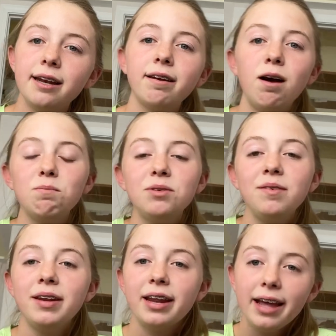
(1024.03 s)
now I'm doing
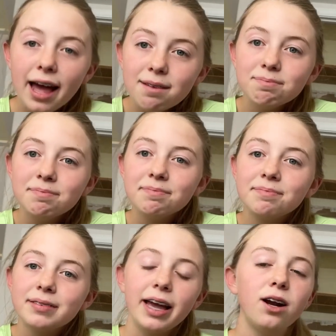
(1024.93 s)
it again.
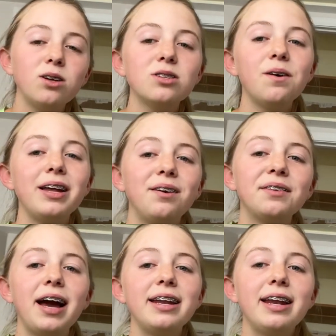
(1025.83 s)
And also,
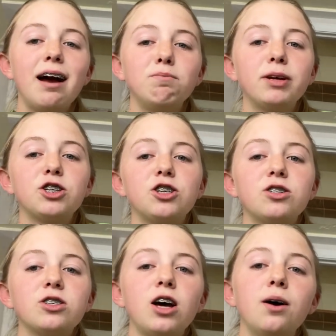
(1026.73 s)
I didn't have pictures.
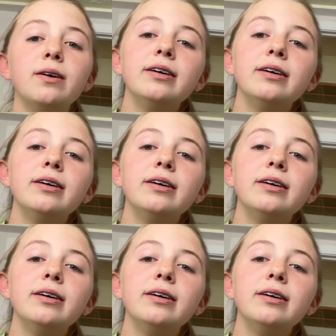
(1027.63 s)
So